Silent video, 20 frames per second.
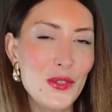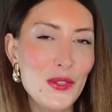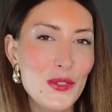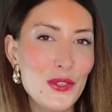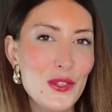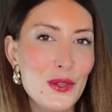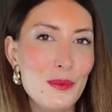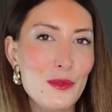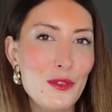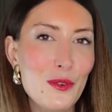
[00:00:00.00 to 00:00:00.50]
to
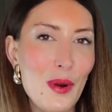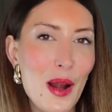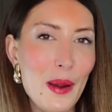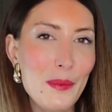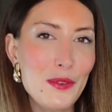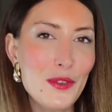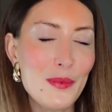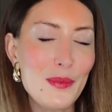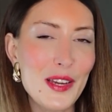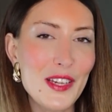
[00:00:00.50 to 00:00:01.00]

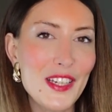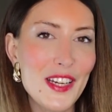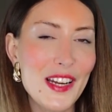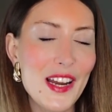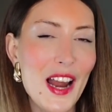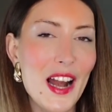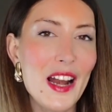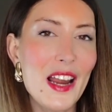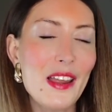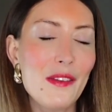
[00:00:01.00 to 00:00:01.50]
subscribe to my
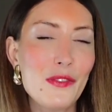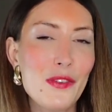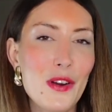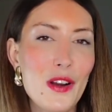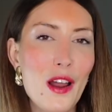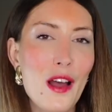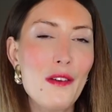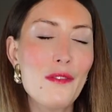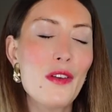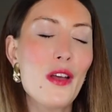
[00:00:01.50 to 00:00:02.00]
channel if you
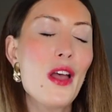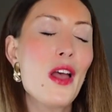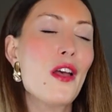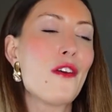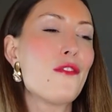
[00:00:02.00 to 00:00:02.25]
love